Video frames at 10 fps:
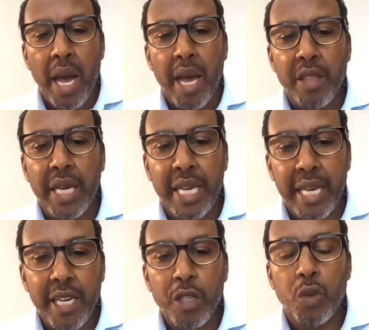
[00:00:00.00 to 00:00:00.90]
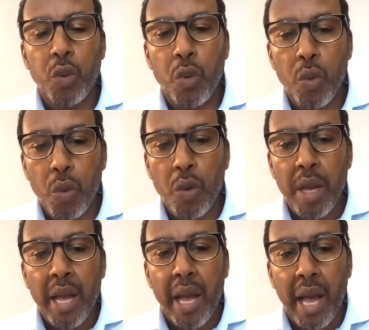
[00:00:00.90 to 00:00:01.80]
and the kids who
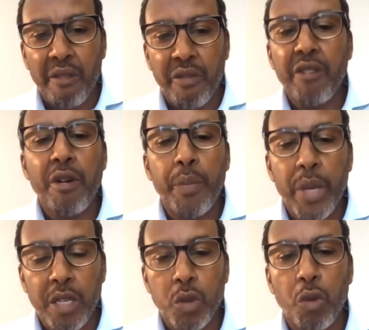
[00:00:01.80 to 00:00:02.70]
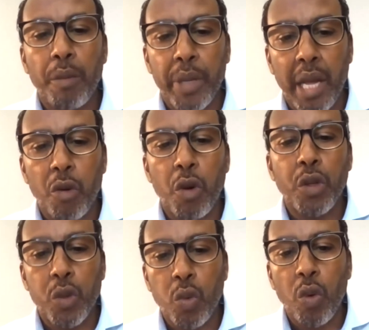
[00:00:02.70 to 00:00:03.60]
have never been in school but are
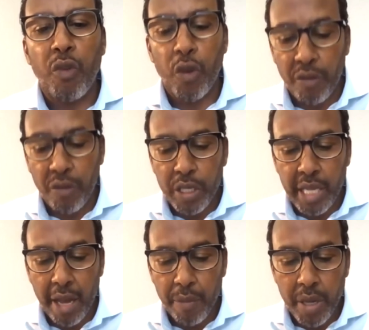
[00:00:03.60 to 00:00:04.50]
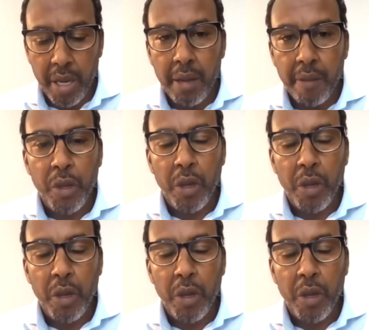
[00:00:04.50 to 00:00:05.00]
going to school for the first time here